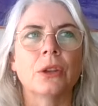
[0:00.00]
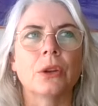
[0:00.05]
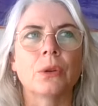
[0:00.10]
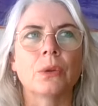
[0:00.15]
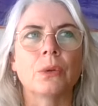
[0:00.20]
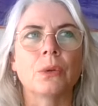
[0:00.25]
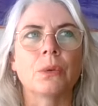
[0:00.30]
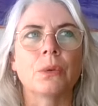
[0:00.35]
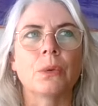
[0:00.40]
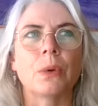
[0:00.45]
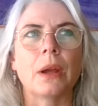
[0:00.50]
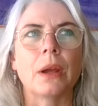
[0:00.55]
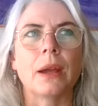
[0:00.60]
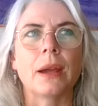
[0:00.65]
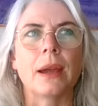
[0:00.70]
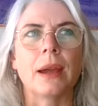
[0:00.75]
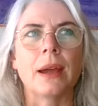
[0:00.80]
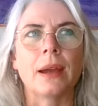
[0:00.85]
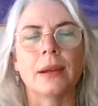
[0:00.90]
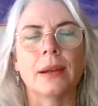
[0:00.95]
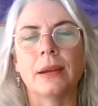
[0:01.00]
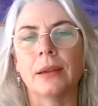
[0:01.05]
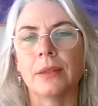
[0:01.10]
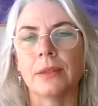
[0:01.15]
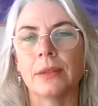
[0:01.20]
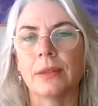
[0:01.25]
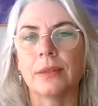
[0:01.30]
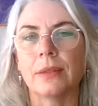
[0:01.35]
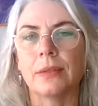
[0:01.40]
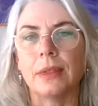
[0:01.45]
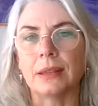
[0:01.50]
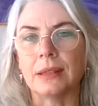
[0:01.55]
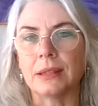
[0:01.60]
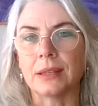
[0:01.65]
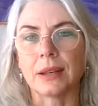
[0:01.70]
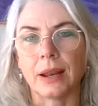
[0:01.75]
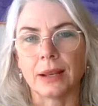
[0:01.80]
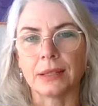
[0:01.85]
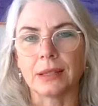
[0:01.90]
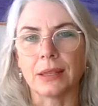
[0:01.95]
So that's
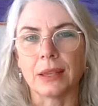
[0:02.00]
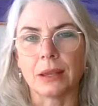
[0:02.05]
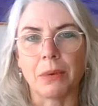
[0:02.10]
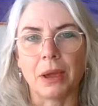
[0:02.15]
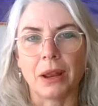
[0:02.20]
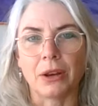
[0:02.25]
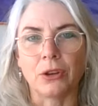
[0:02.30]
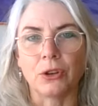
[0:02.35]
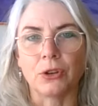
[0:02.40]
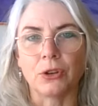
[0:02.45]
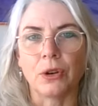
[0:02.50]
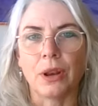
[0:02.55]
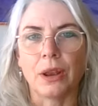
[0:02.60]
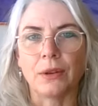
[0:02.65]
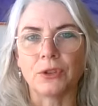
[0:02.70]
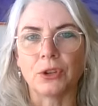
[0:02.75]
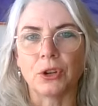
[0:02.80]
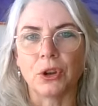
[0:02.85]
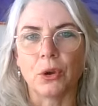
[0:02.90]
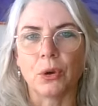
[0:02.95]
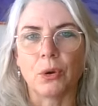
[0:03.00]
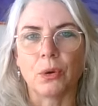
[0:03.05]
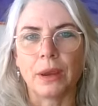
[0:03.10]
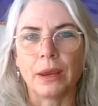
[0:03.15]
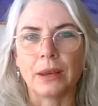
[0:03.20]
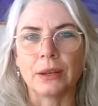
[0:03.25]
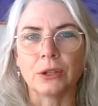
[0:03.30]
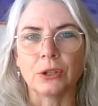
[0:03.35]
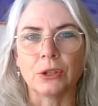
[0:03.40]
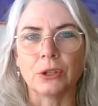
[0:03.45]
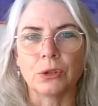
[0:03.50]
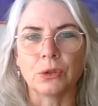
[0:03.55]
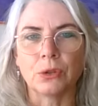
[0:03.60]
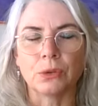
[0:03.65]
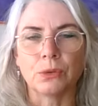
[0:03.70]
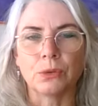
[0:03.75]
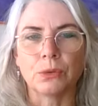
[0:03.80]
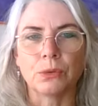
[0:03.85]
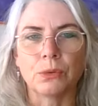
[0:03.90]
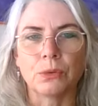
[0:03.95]
the nice thing about it. You don't have to go
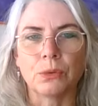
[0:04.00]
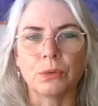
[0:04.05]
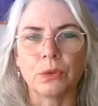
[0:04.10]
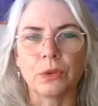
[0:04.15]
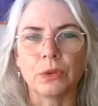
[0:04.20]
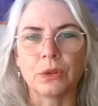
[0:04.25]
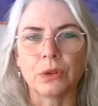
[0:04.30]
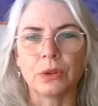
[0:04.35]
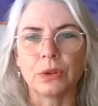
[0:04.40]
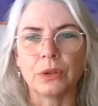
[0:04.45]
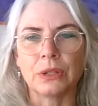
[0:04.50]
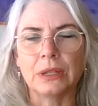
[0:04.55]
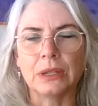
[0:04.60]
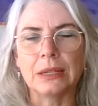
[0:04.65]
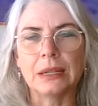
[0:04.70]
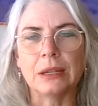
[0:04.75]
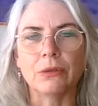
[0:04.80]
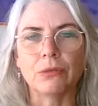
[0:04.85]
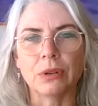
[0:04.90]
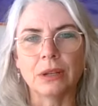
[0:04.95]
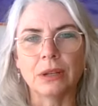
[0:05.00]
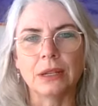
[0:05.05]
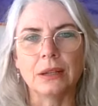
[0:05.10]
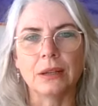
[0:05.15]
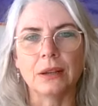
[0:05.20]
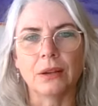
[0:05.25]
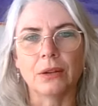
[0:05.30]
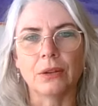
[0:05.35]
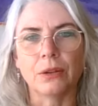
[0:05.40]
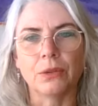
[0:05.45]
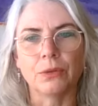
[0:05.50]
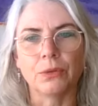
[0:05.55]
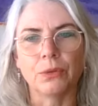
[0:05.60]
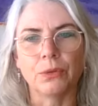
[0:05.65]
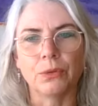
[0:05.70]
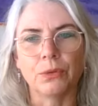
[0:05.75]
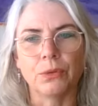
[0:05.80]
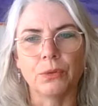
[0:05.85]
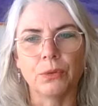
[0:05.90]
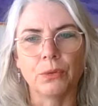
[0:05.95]
into the nitty-gritty of
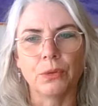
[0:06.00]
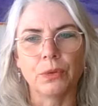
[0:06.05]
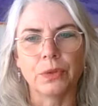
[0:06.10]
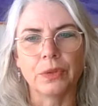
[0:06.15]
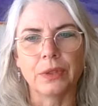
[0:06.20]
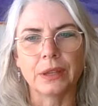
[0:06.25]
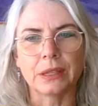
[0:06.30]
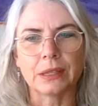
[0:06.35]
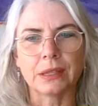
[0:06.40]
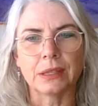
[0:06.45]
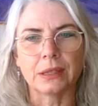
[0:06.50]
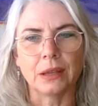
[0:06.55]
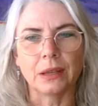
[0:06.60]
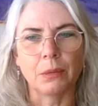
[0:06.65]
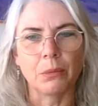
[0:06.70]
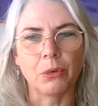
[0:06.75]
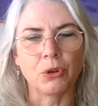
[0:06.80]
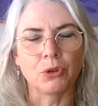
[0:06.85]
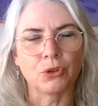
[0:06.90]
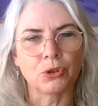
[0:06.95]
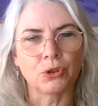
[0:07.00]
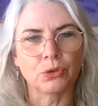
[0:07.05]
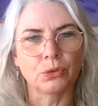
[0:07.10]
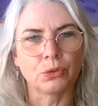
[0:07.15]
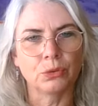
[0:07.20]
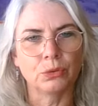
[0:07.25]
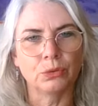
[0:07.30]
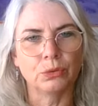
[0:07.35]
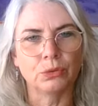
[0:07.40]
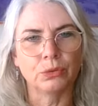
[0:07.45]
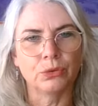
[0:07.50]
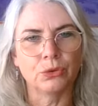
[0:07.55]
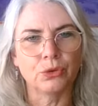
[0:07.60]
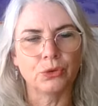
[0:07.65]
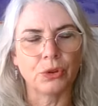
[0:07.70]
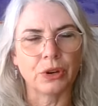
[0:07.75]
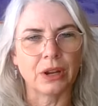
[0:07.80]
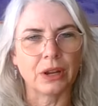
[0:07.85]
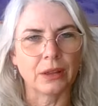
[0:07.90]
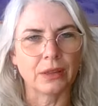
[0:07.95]
this emotional
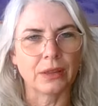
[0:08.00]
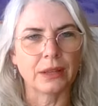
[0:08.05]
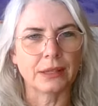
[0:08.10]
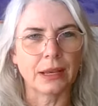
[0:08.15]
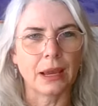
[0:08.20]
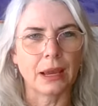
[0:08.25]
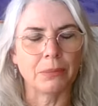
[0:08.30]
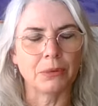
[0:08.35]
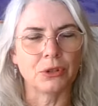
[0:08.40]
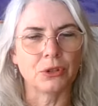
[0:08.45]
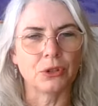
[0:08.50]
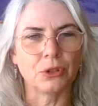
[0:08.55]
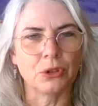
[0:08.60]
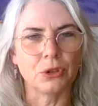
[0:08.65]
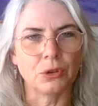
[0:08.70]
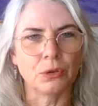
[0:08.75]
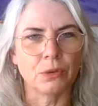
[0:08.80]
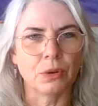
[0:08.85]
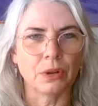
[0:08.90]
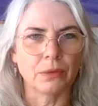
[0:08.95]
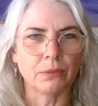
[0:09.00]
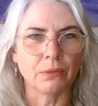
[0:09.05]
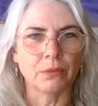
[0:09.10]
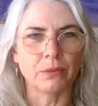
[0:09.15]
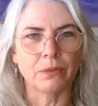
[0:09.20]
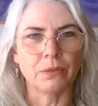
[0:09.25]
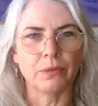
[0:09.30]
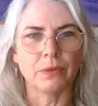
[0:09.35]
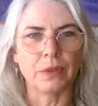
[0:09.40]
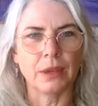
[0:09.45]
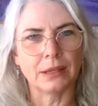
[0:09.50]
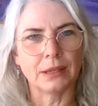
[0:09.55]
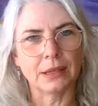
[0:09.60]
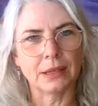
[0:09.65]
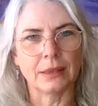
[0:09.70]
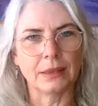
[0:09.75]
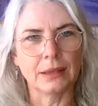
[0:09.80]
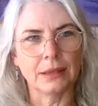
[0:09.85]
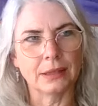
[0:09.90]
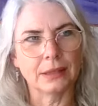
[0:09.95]
trigger that's happened to you, and they
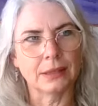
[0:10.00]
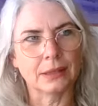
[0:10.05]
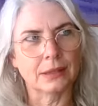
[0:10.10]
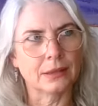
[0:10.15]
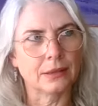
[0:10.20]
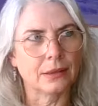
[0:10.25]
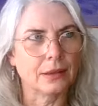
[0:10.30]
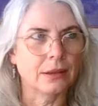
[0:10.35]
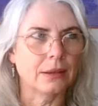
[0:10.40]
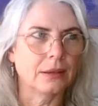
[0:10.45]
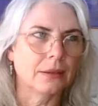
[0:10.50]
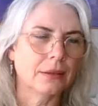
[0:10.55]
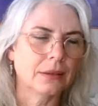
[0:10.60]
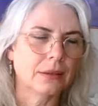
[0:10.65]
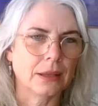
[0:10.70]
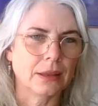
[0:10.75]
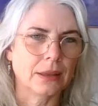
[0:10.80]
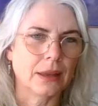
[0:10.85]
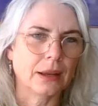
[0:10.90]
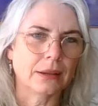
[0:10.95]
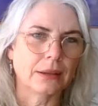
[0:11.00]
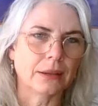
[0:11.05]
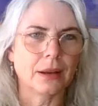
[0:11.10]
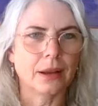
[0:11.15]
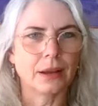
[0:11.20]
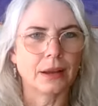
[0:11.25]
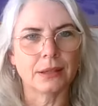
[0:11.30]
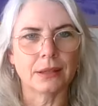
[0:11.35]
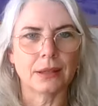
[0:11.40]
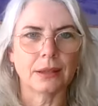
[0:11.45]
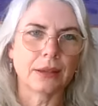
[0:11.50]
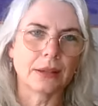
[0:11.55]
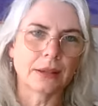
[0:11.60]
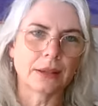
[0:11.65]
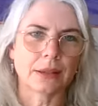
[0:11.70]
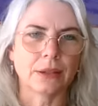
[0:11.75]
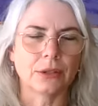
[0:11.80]
said this, and they said that, and I said this.